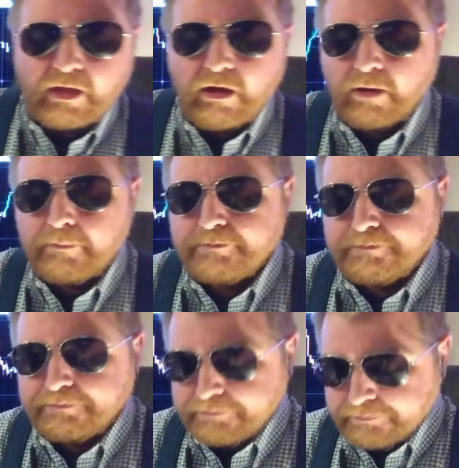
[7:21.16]

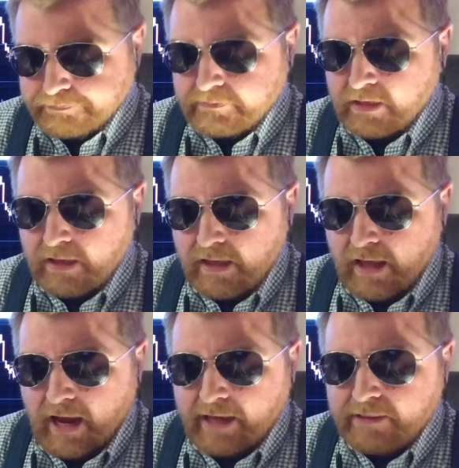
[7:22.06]

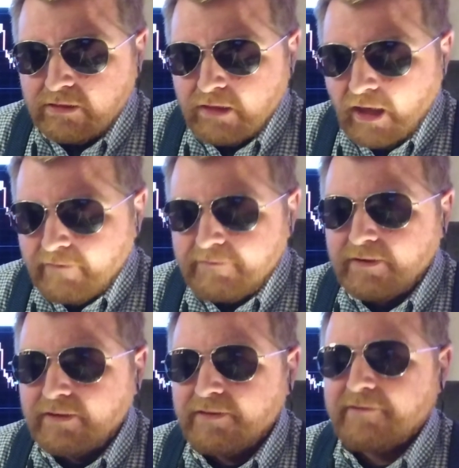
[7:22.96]
I
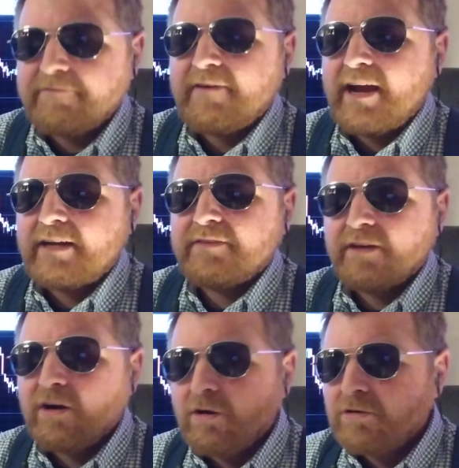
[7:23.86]
love the fact
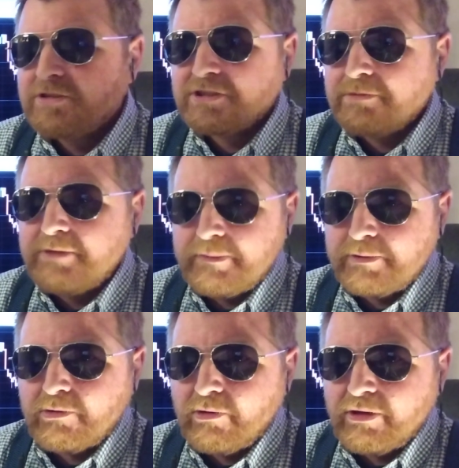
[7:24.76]
that HOGE is a
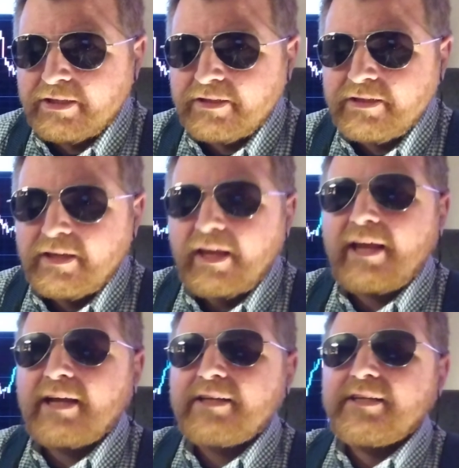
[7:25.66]
meme coin
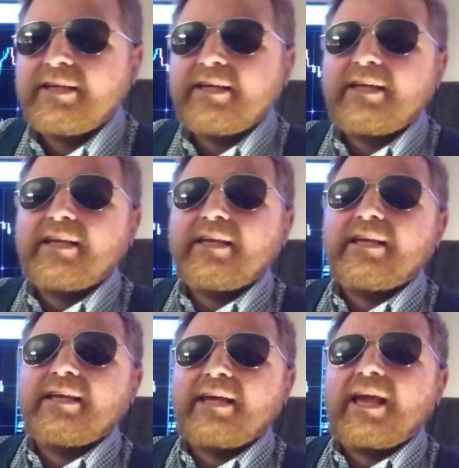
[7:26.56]
and
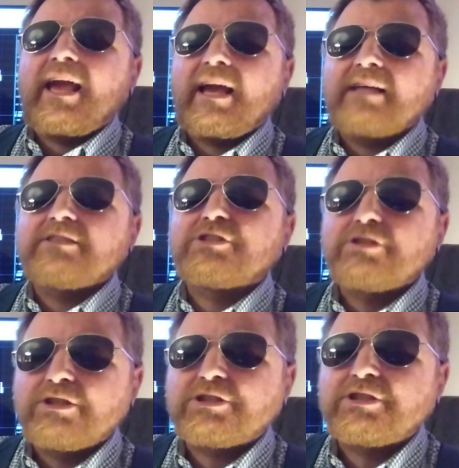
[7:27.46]
it has
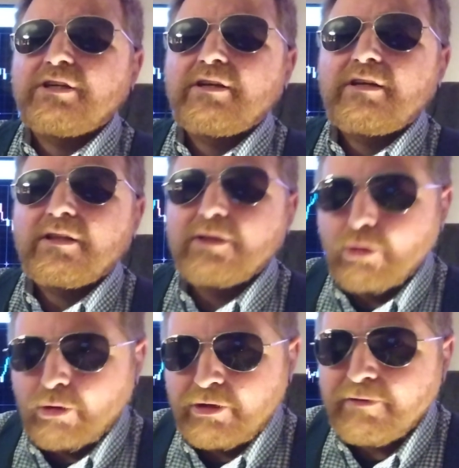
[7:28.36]
such
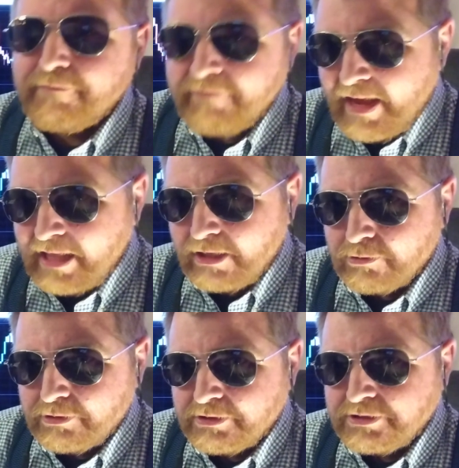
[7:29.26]
loyal
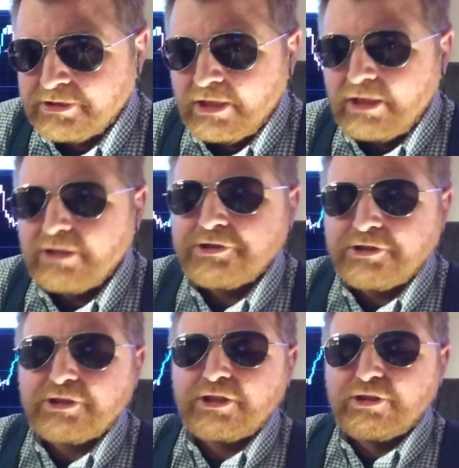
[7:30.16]
followers,
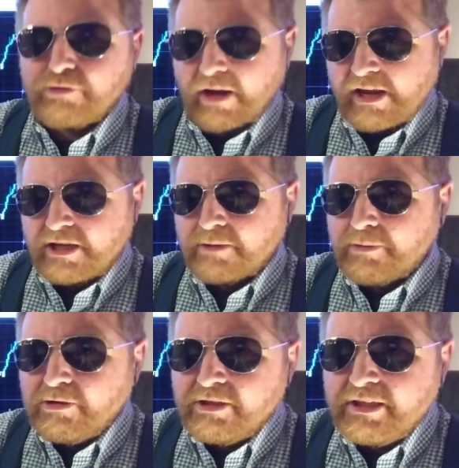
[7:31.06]
such a great
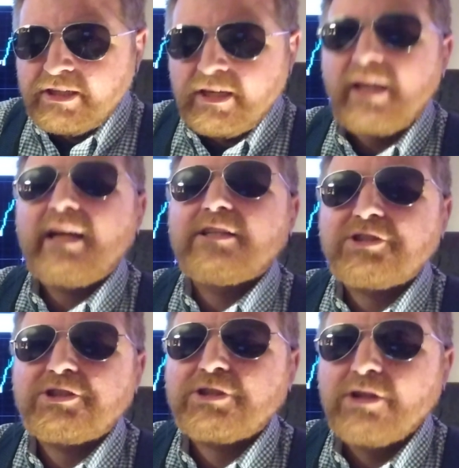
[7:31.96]
community, and
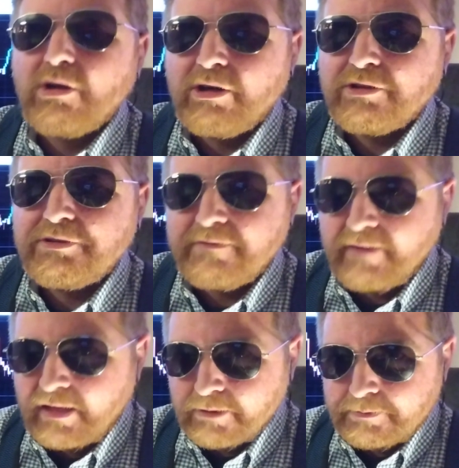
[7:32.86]
such loyal
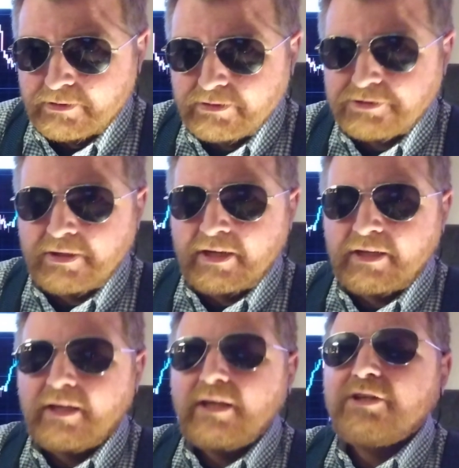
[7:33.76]
developers,
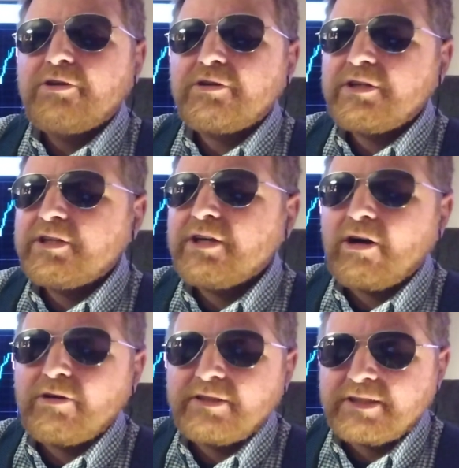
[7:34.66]
right? You can
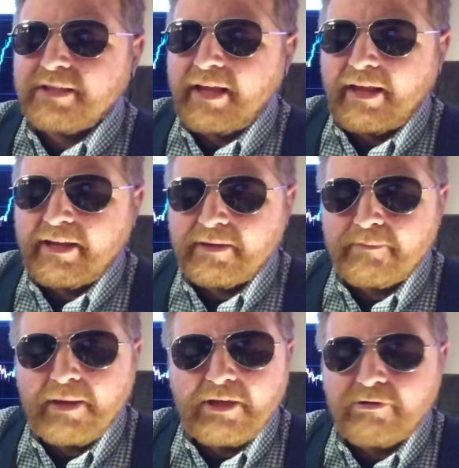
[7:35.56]
go into the
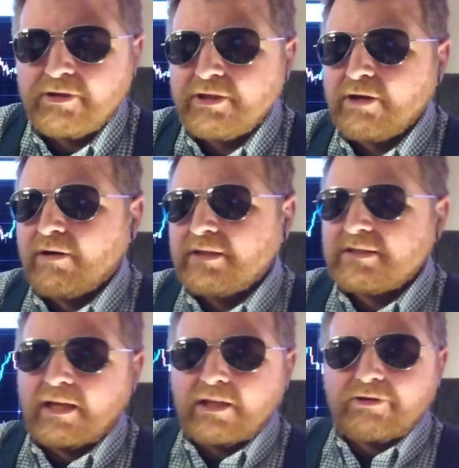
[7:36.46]
AMA, you can go on
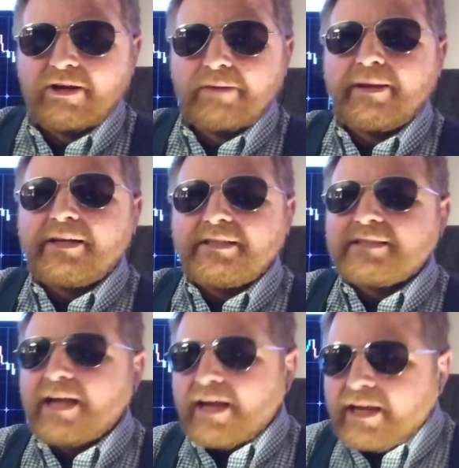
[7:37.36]
Telegram
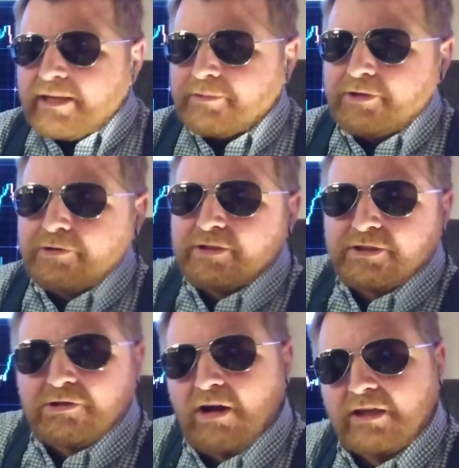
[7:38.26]
anytime, and you
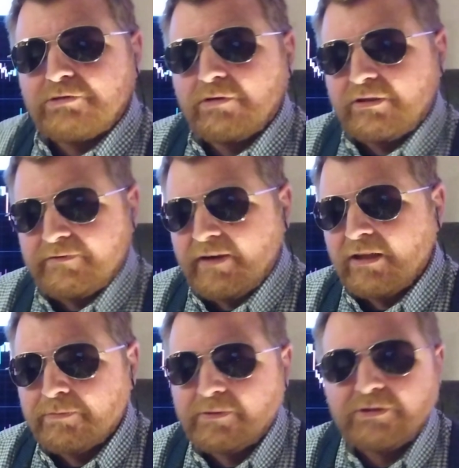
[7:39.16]
can talk to our
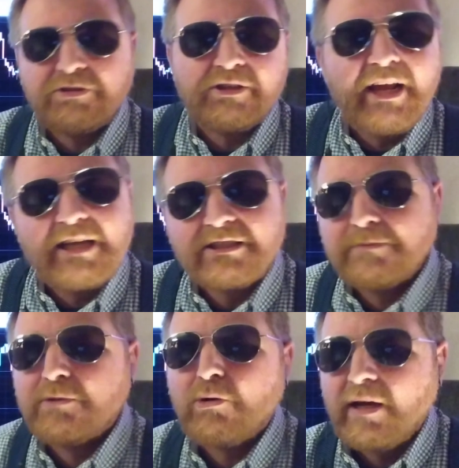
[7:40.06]
developers, you can ask
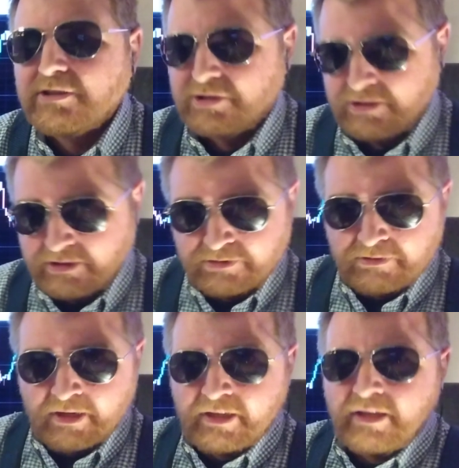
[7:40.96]
them questions,
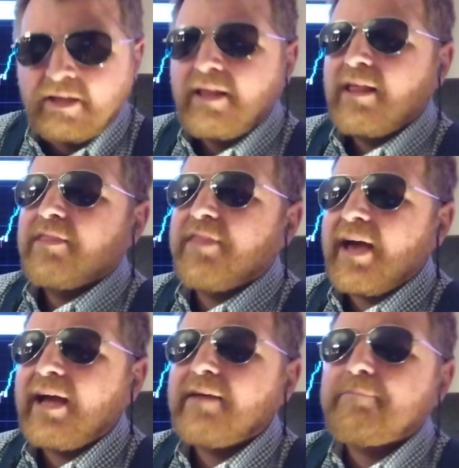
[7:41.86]
right?
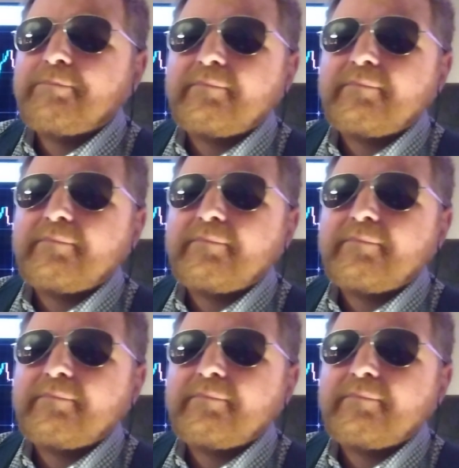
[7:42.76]
That